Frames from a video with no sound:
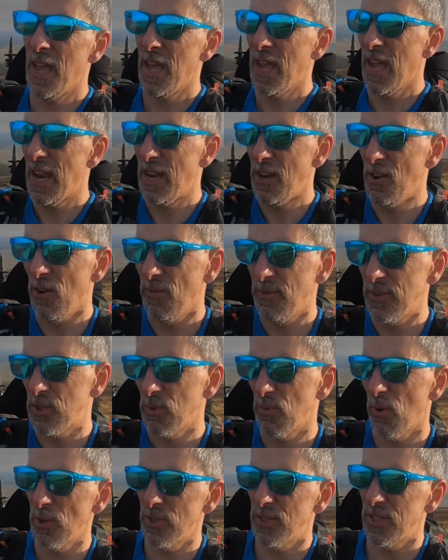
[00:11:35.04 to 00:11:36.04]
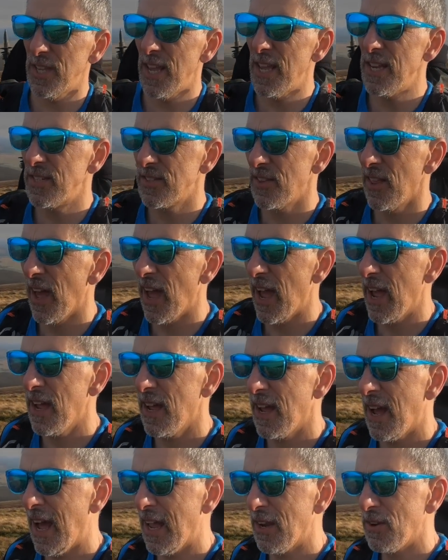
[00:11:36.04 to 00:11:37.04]
heading over towards the east there,
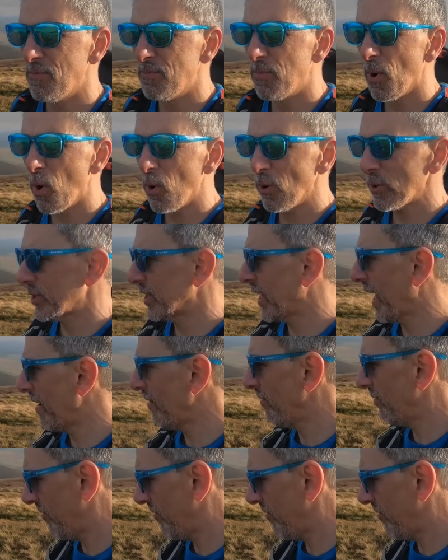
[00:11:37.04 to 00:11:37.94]
and Bowscale